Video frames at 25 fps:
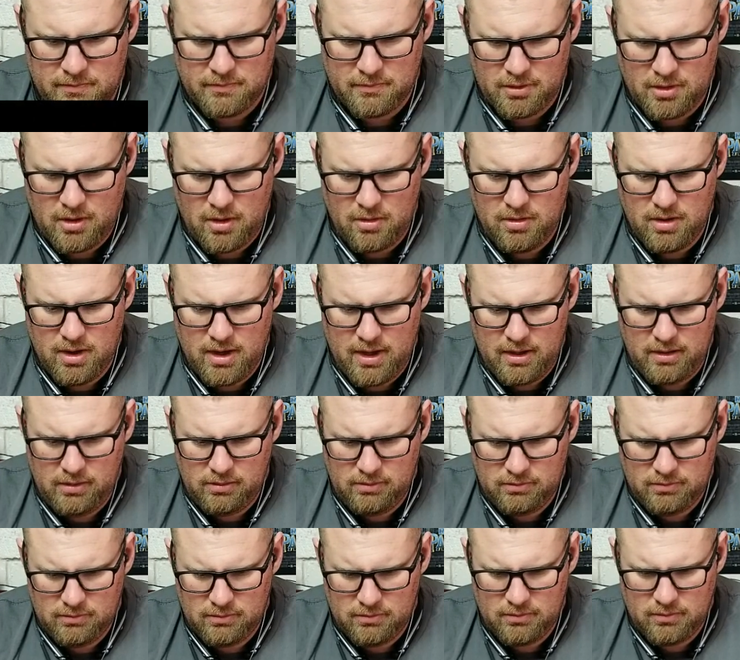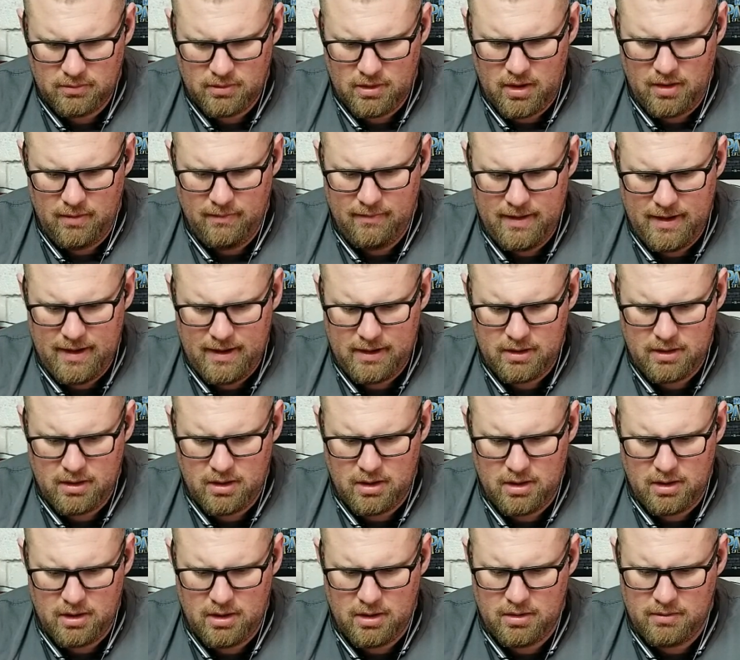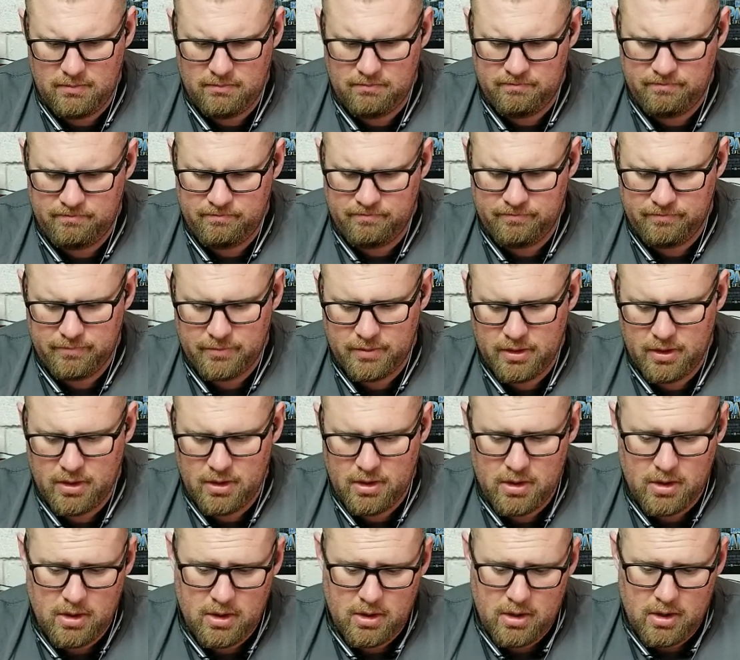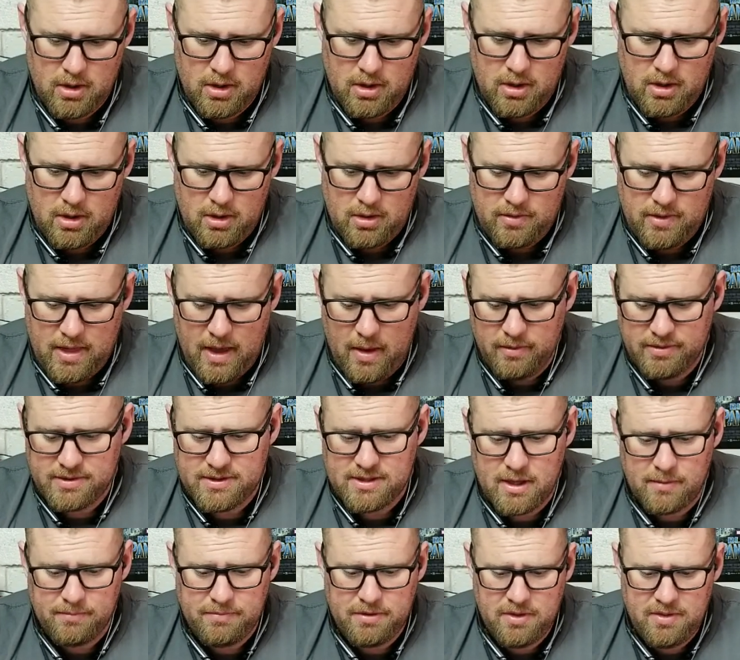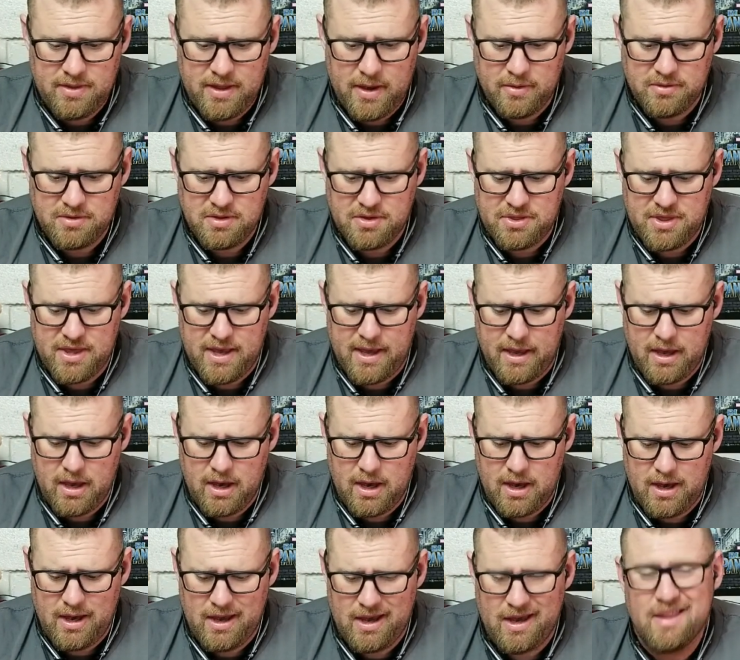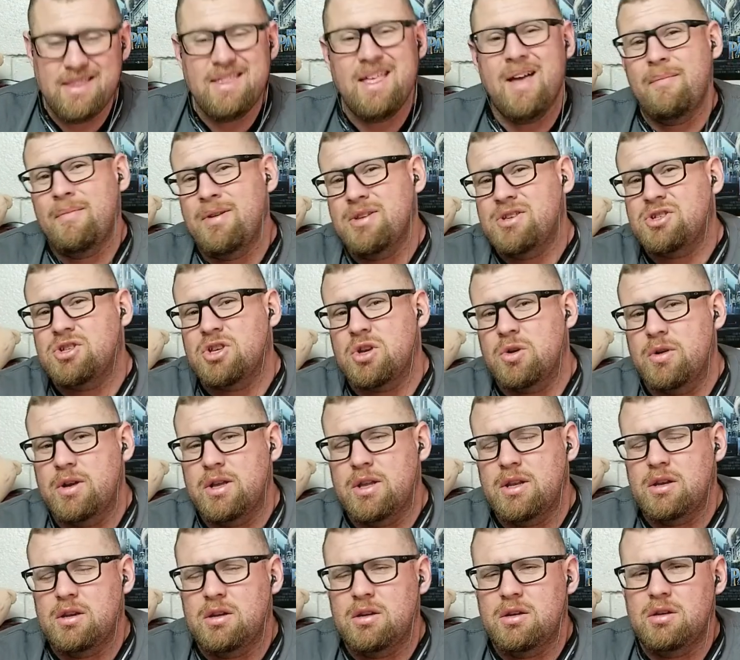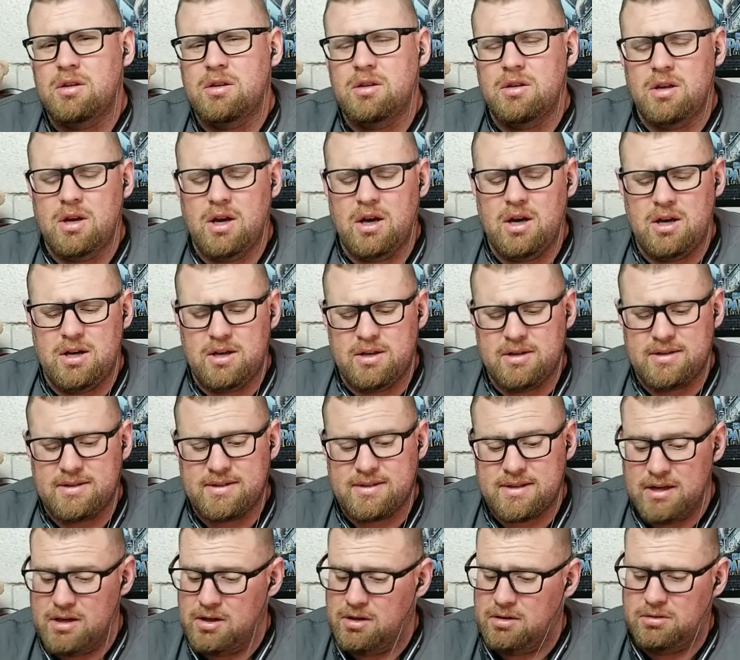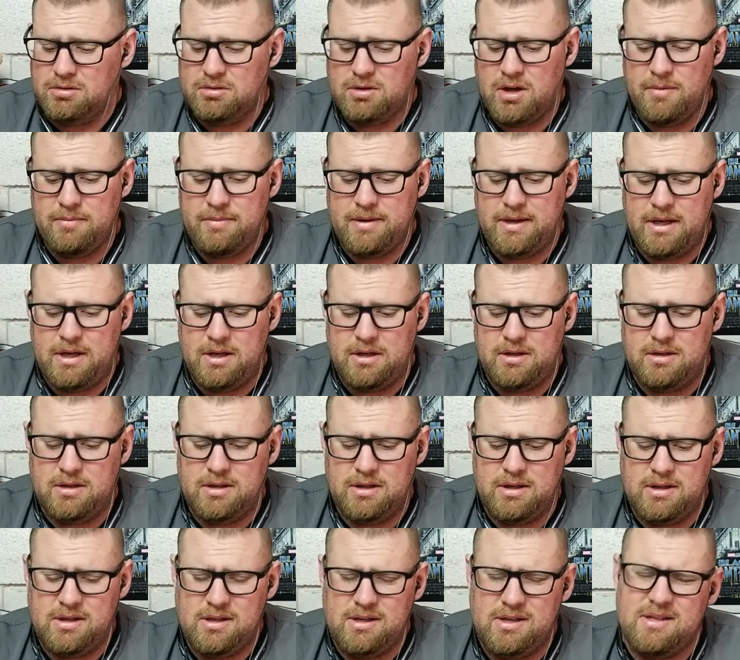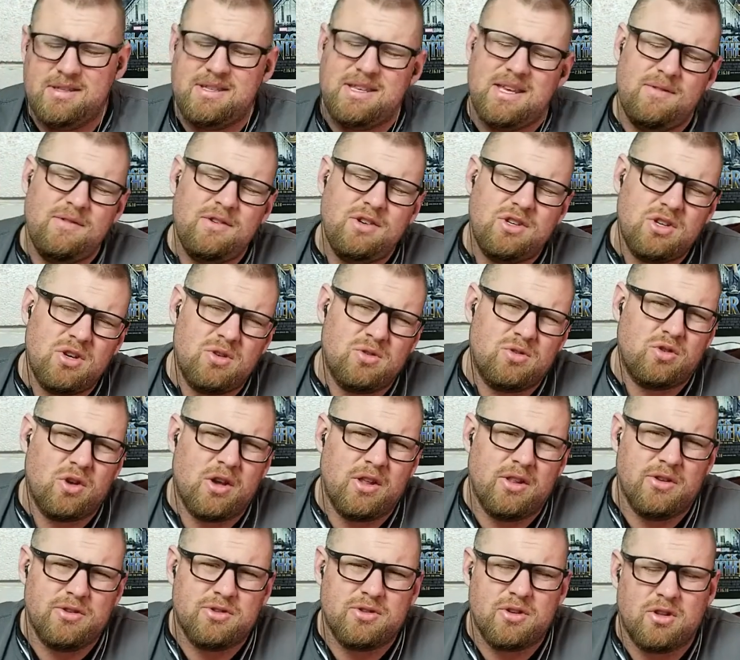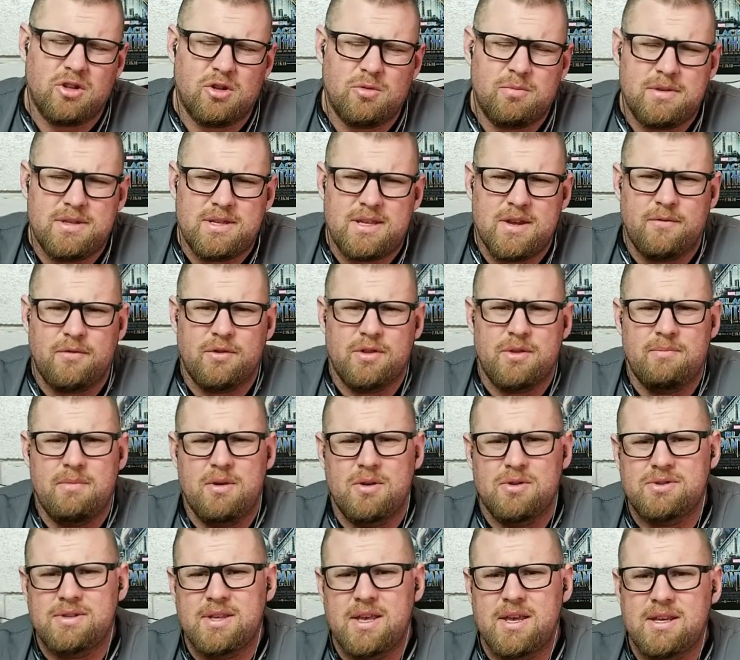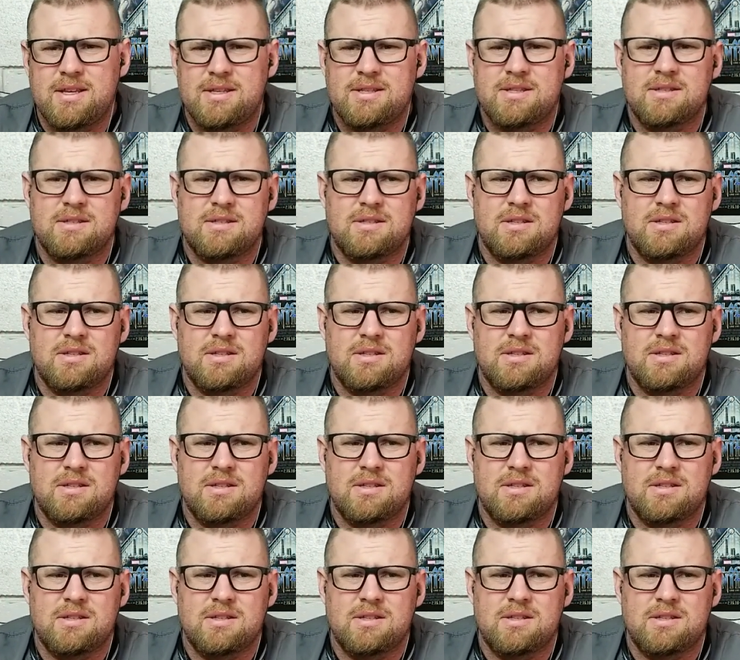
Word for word: Okay all right. Um, that was something. That was a thing. Uh, not much to it. Uh, still, I mean, eh, TV shows trailers are a little bit different than most things.